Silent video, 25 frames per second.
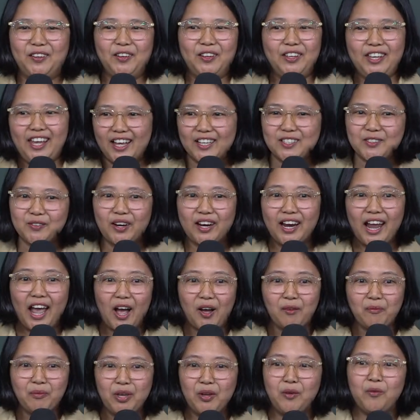Yes, we are
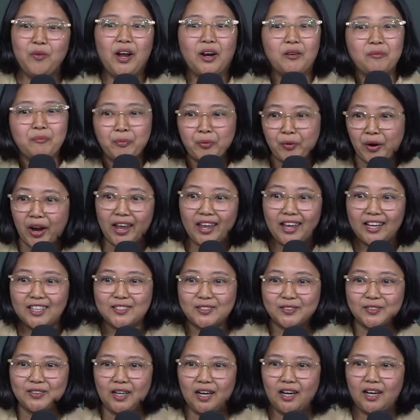happy. We are praying
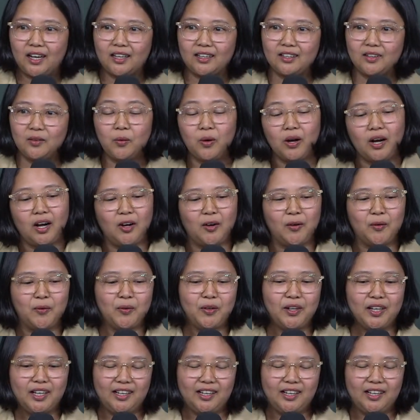to God. Wow.